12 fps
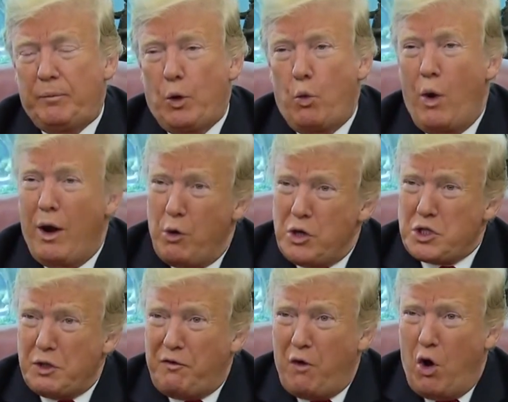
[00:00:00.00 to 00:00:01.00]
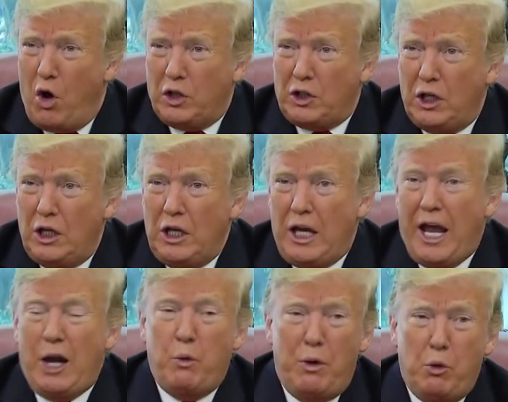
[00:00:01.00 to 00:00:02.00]
where is the fault,
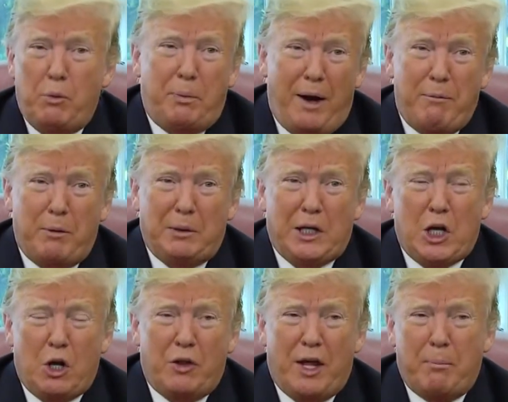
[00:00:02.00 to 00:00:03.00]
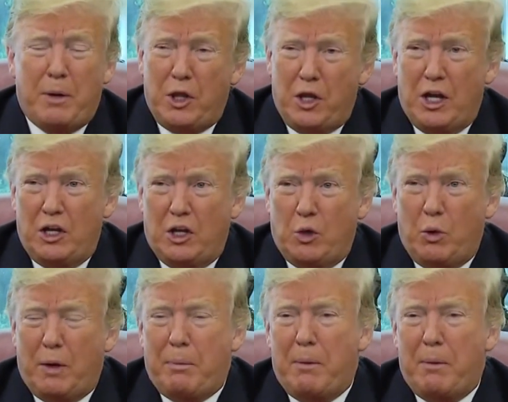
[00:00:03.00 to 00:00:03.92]
and we will probably know that by the end of the week.